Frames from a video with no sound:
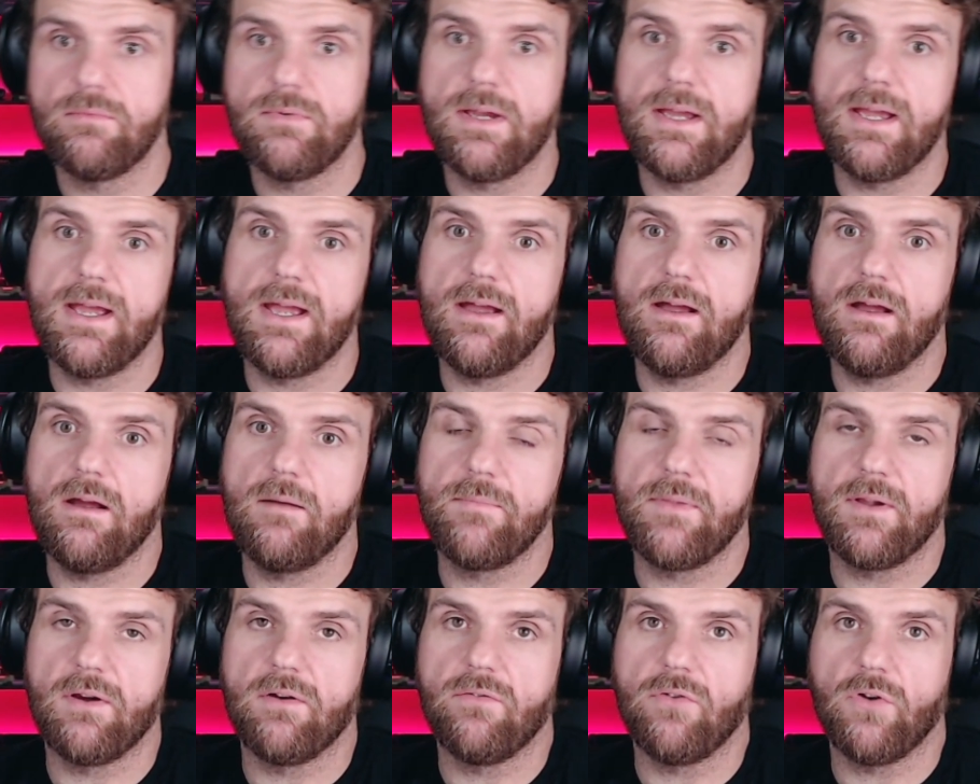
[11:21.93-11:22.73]

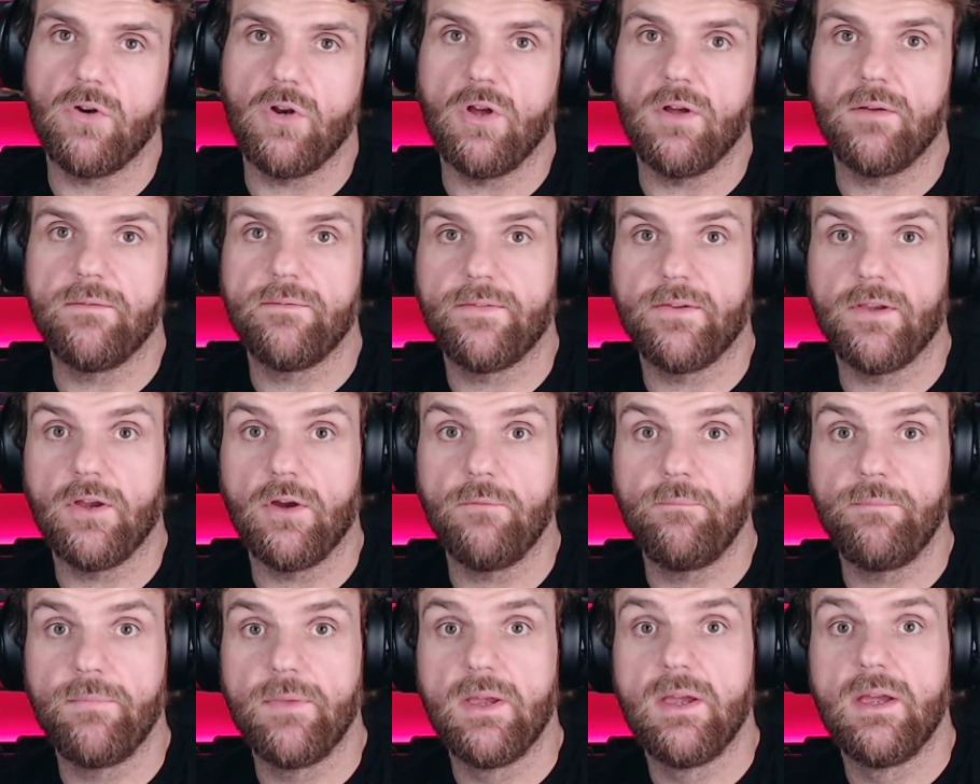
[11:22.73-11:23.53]
I'm there every night.
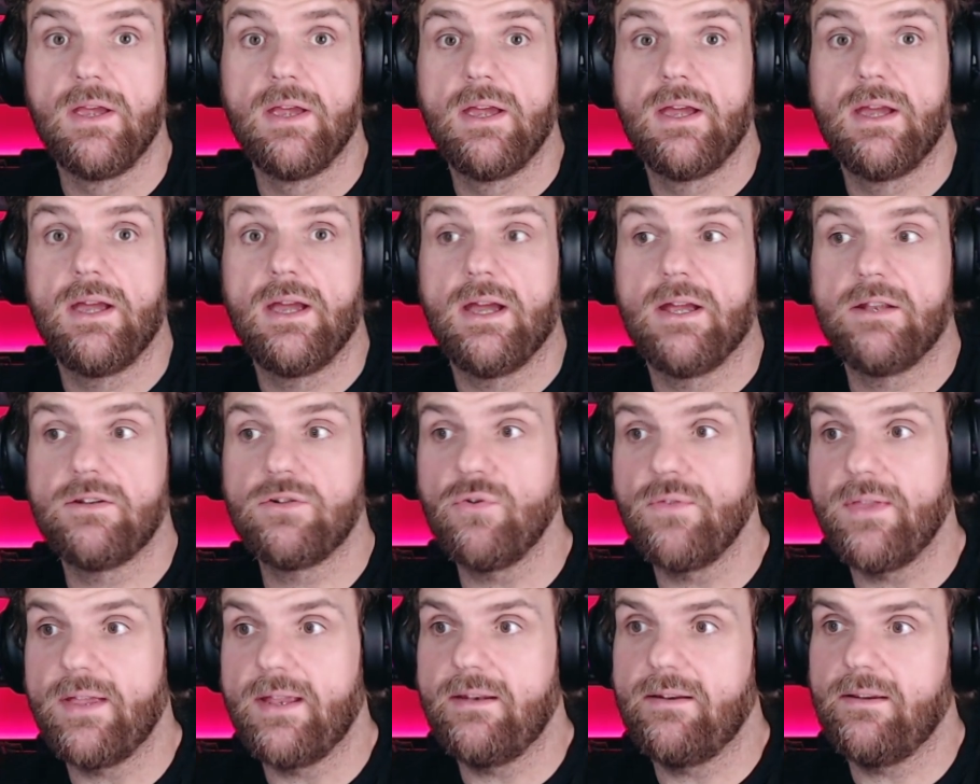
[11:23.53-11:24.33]
So
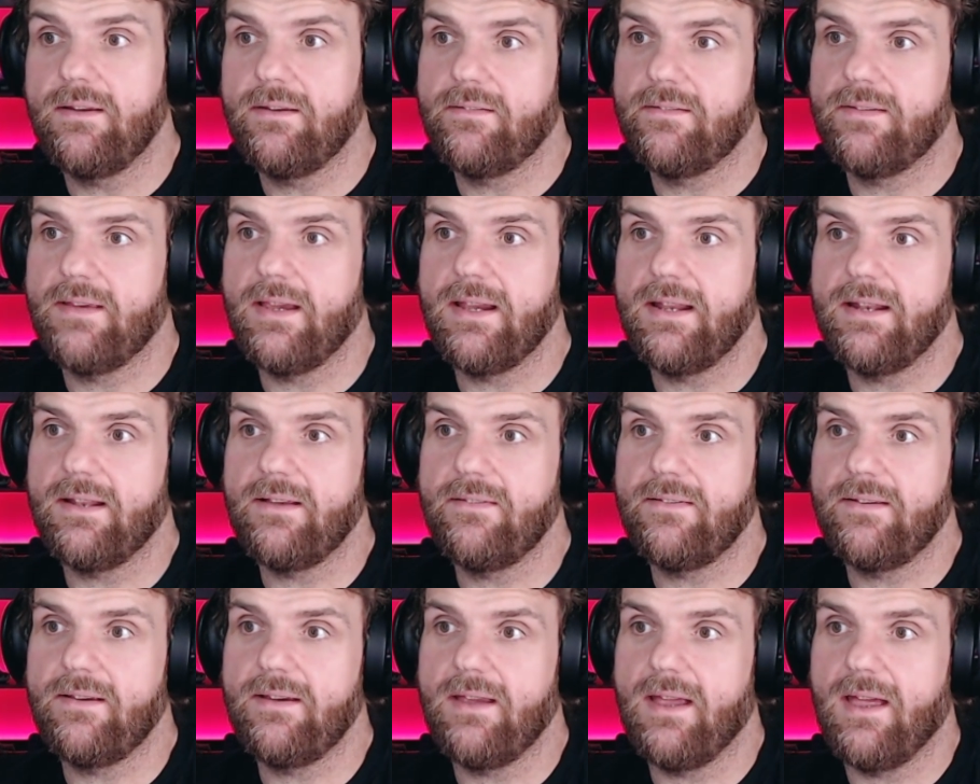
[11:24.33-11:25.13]
until then, take it
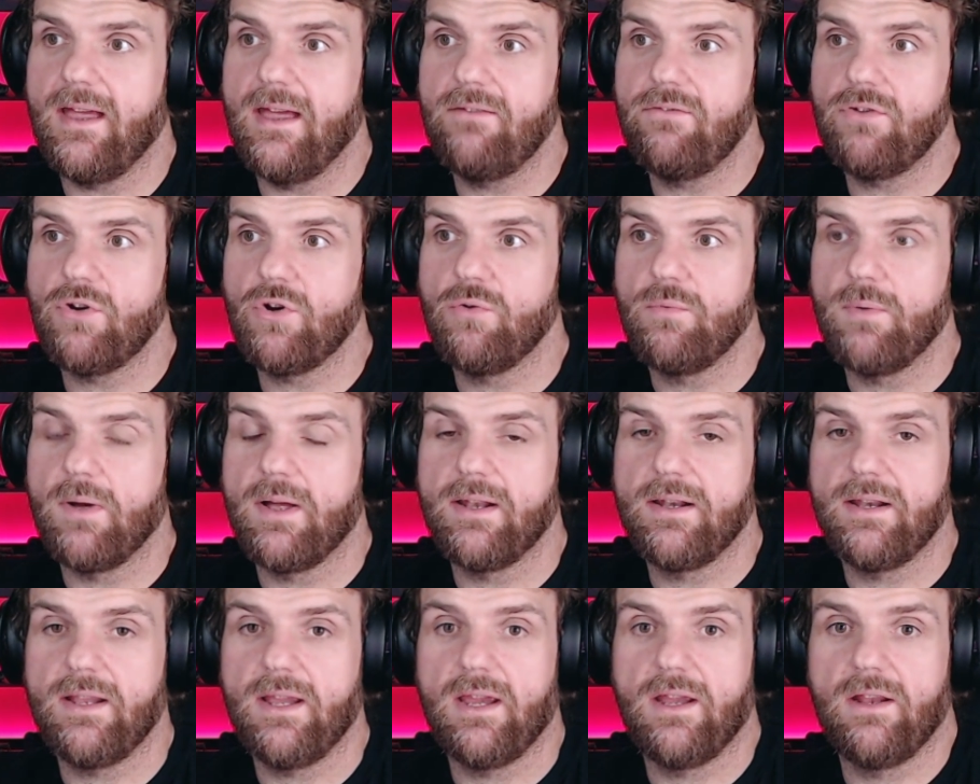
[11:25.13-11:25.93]
easy, have a good
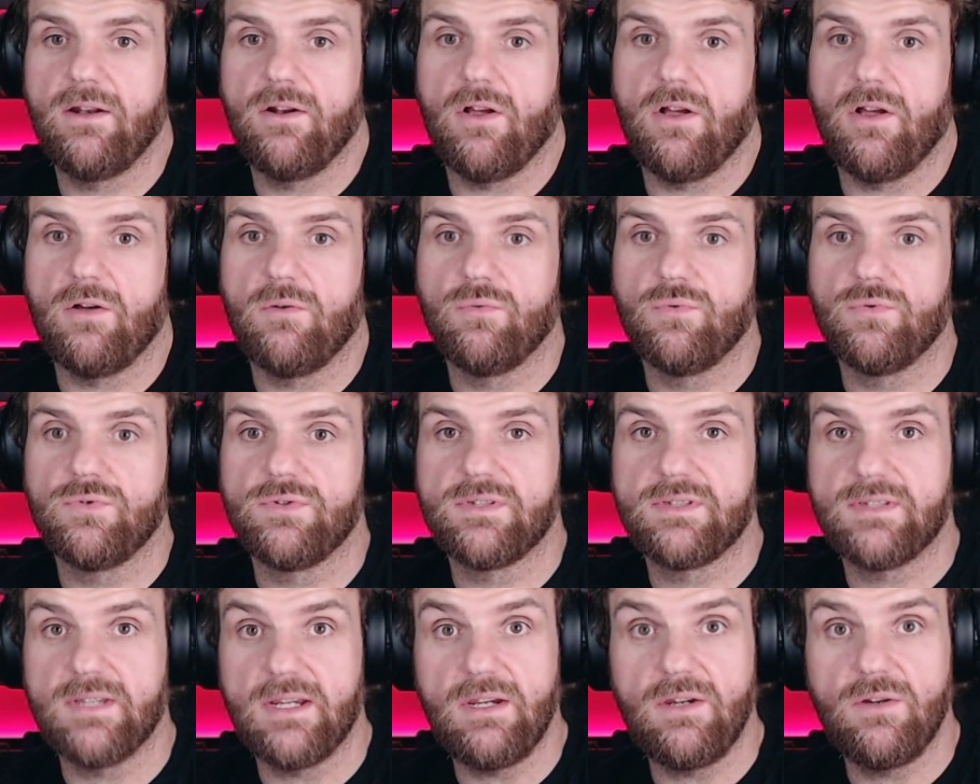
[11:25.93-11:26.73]
one, and I will
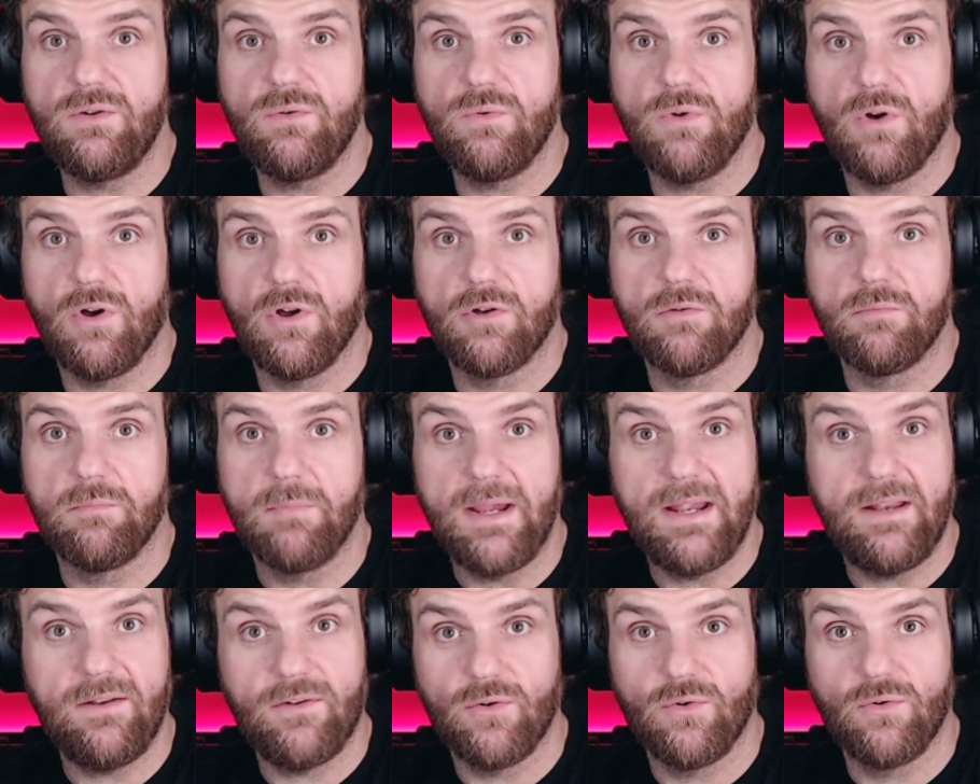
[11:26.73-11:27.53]
see you on
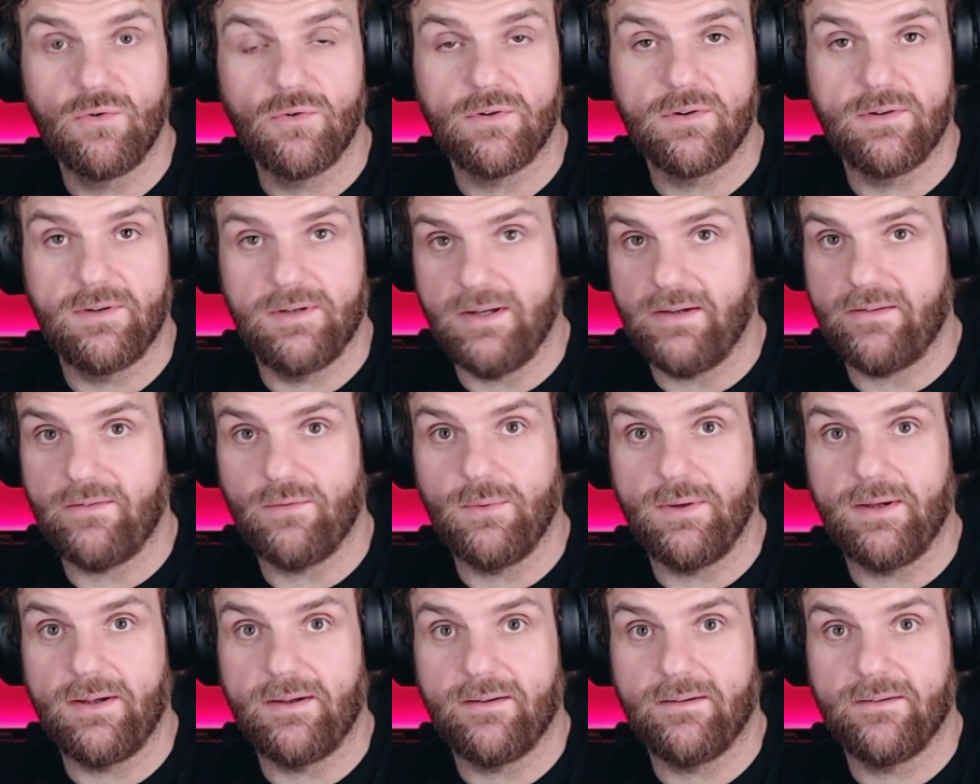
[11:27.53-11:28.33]
Man Talk next
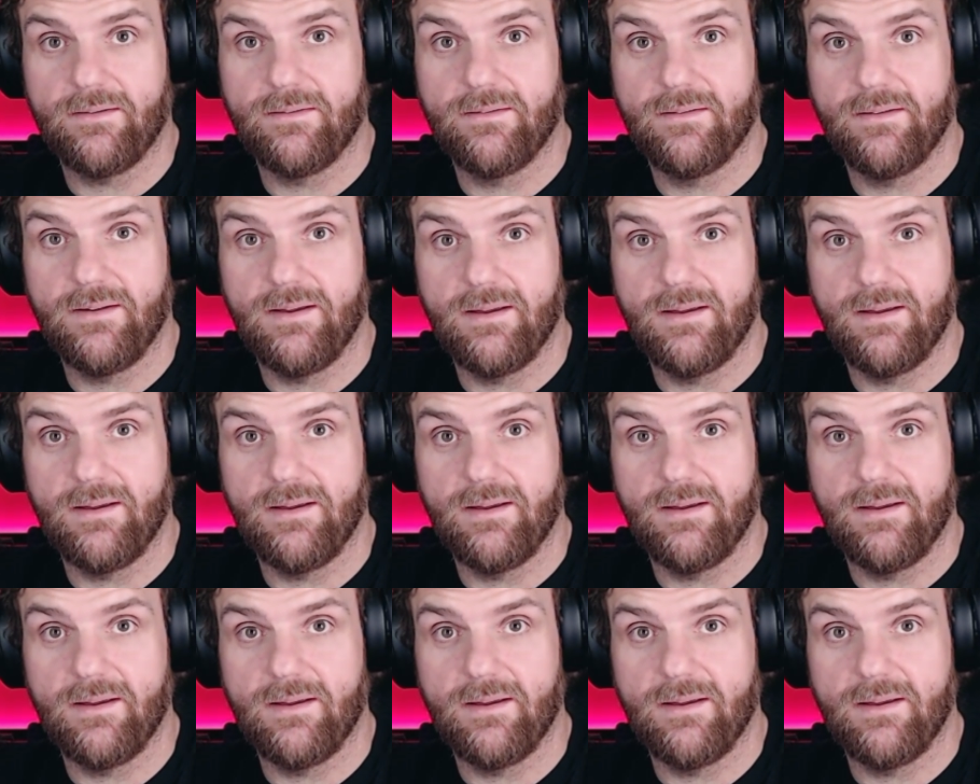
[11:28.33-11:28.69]
week.